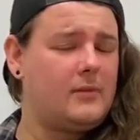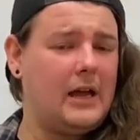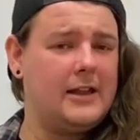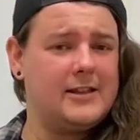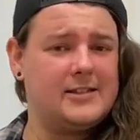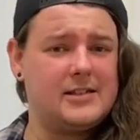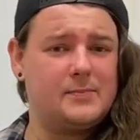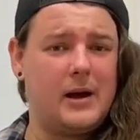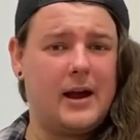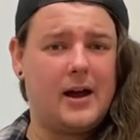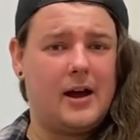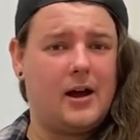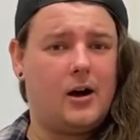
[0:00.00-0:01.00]
This is
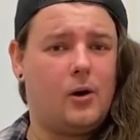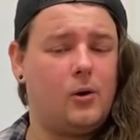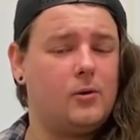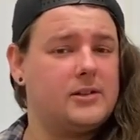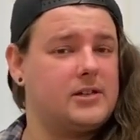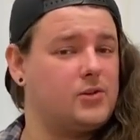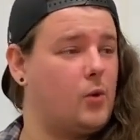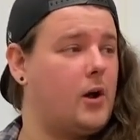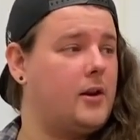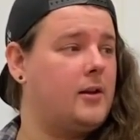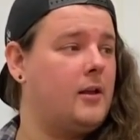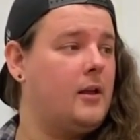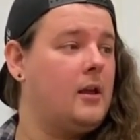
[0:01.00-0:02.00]
my oldest
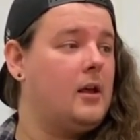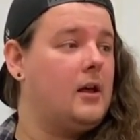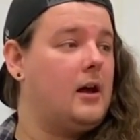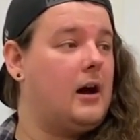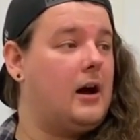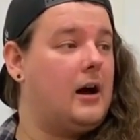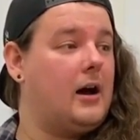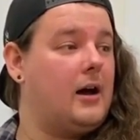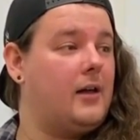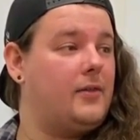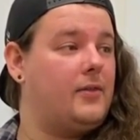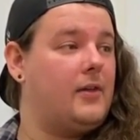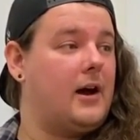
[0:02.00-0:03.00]
one
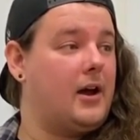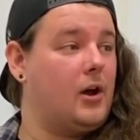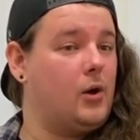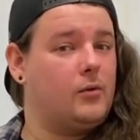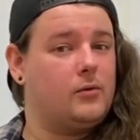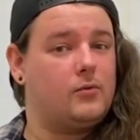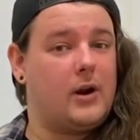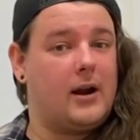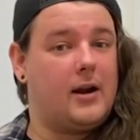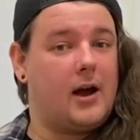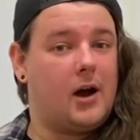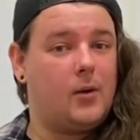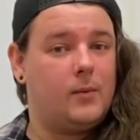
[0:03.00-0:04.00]
that I own right
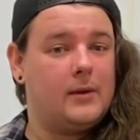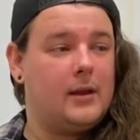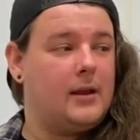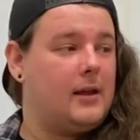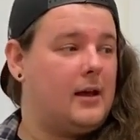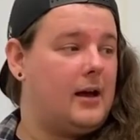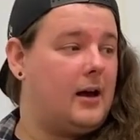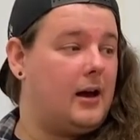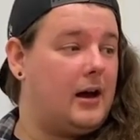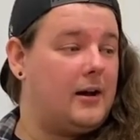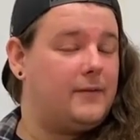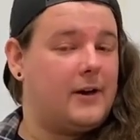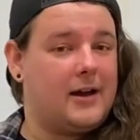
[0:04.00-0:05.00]
now.
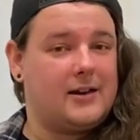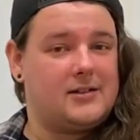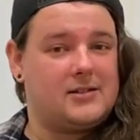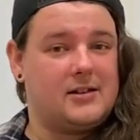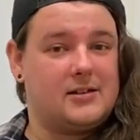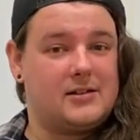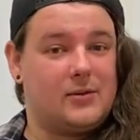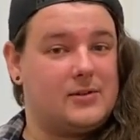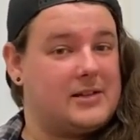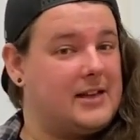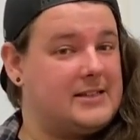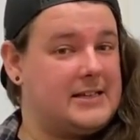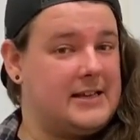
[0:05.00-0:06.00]
I've had it since I was
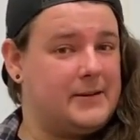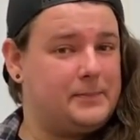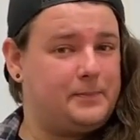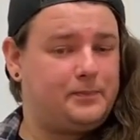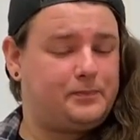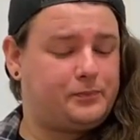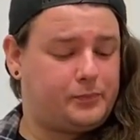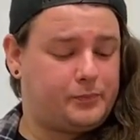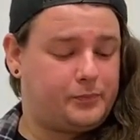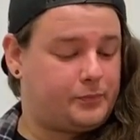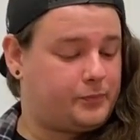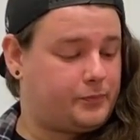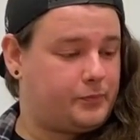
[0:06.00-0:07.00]
18.
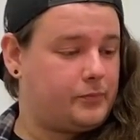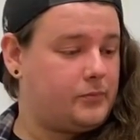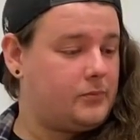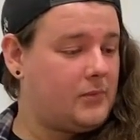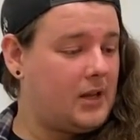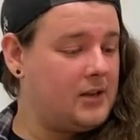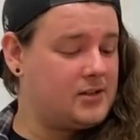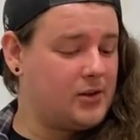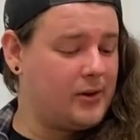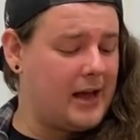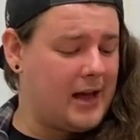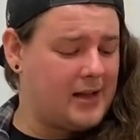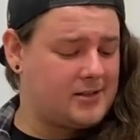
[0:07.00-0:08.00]
So
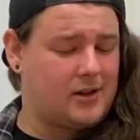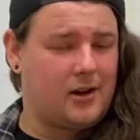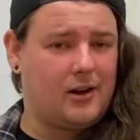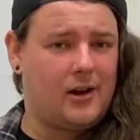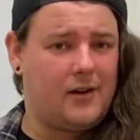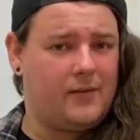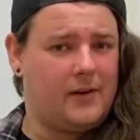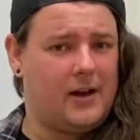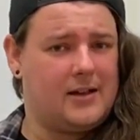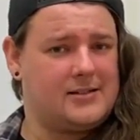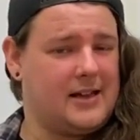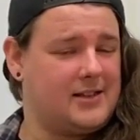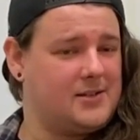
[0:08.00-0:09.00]
yeah, it's got a lot of
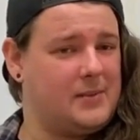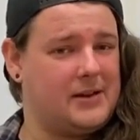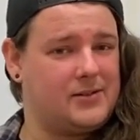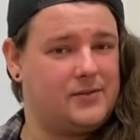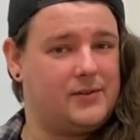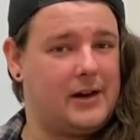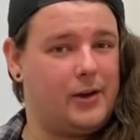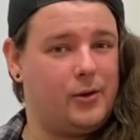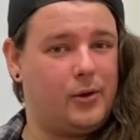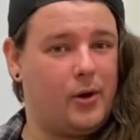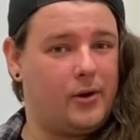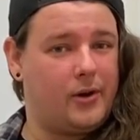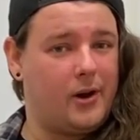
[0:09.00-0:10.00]
sentimental value
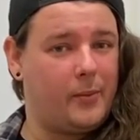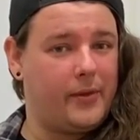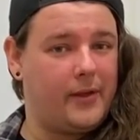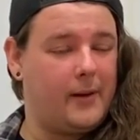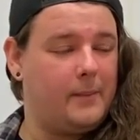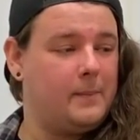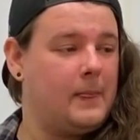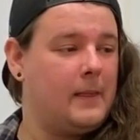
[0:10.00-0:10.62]
going on with it.